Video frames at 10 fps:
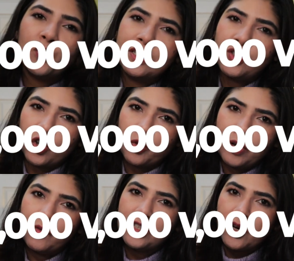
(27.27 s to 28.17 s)
word
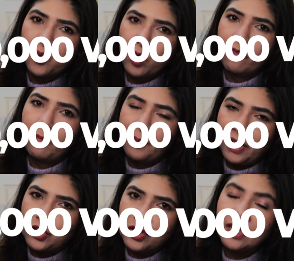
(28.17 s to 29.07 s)
document which I wrote from a
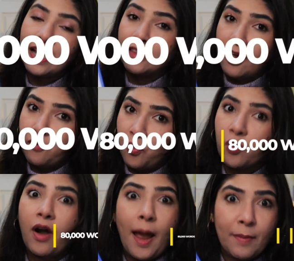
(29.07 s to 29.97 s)
PhD, and
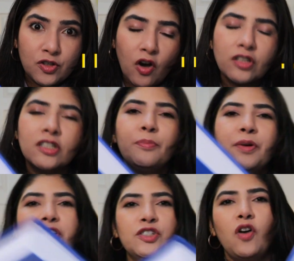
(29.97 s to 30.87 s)
therefore I'm a doctor,
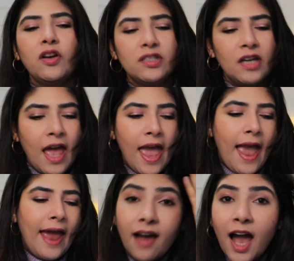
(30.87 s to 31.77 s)
PhD doctor,
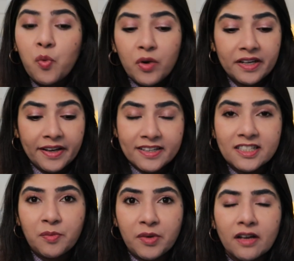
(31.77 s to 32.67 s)
and I work in
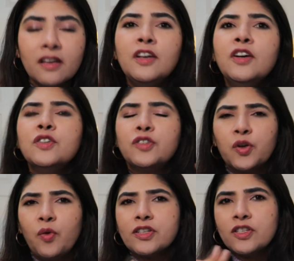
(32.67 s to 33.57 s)
academia. So
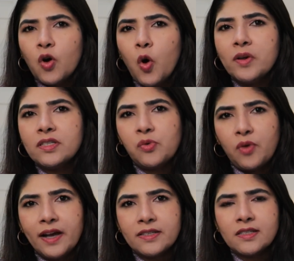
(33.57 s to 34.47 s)
the question always
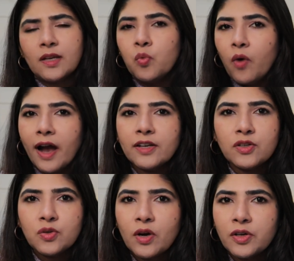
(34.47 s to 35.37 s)
arises, and why to
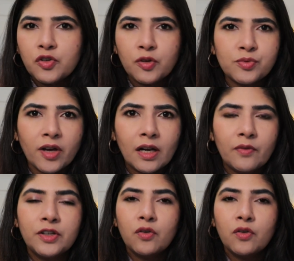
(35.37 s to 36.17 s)
do a YouTube channel when